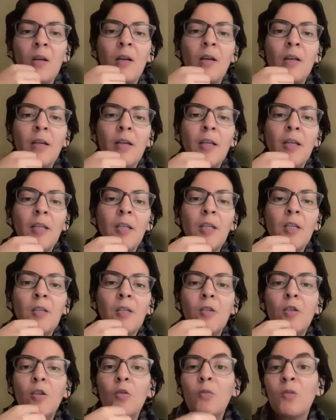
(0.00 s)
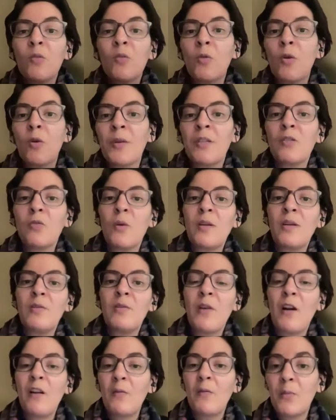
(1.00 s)
It consumes more than
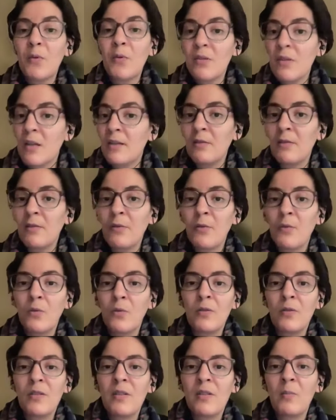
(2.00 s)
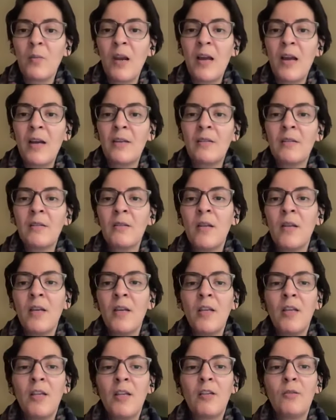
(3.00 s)
25% of the world's supplies,
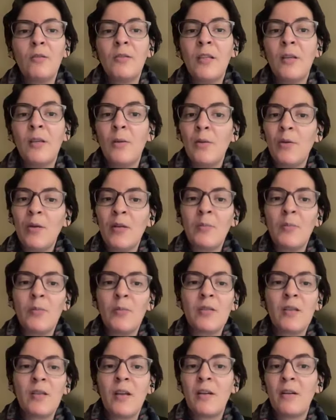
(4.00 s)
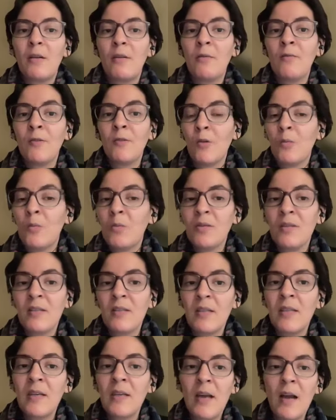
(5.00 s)
including 30% of global
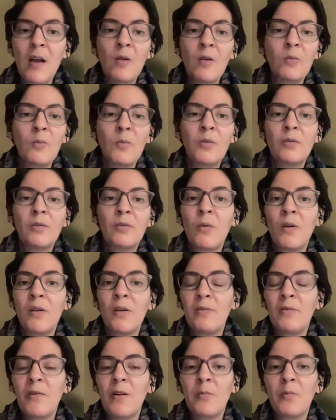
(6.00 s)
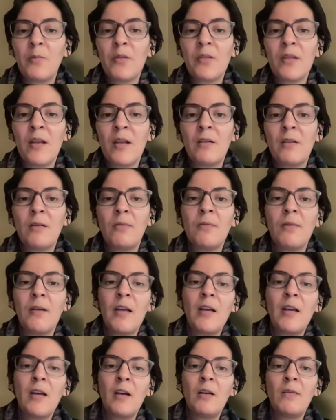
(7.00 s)
zinc output, 25% of
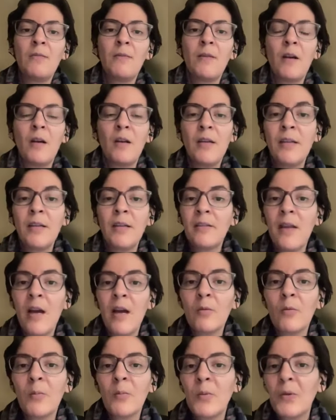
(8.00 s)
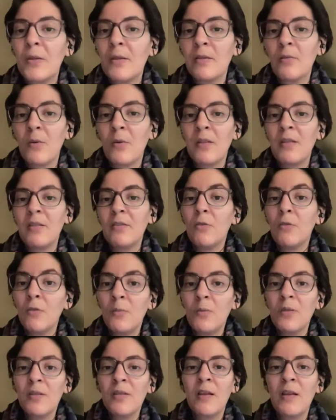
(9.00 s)
lead output,
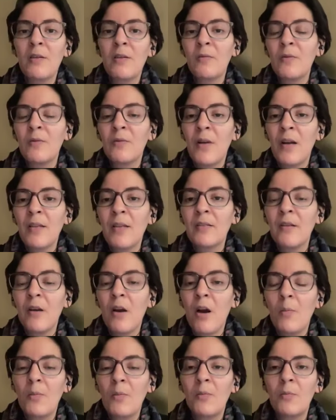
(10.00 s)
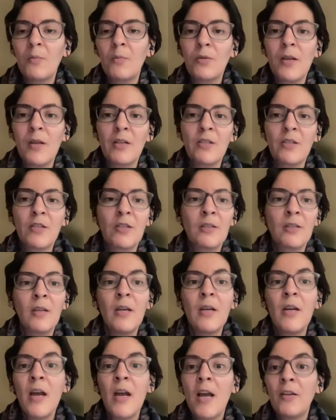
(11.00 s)
22% of refined copper production,
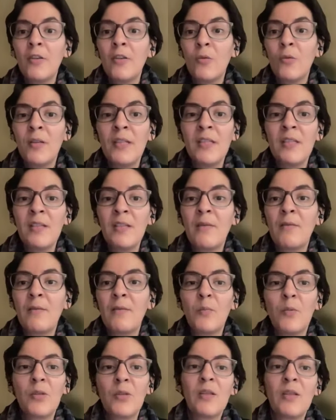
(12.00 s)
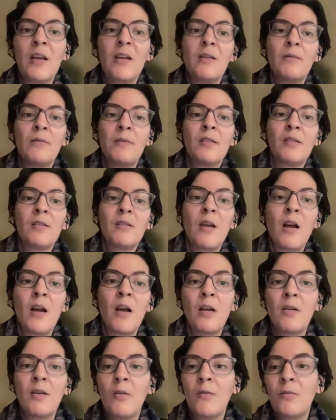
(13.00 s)
and 27% of its
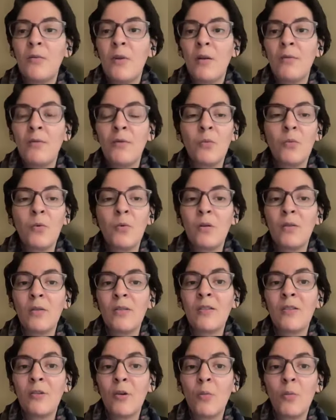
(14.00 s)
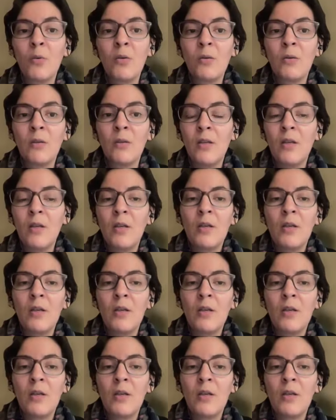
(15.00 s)
of the world's global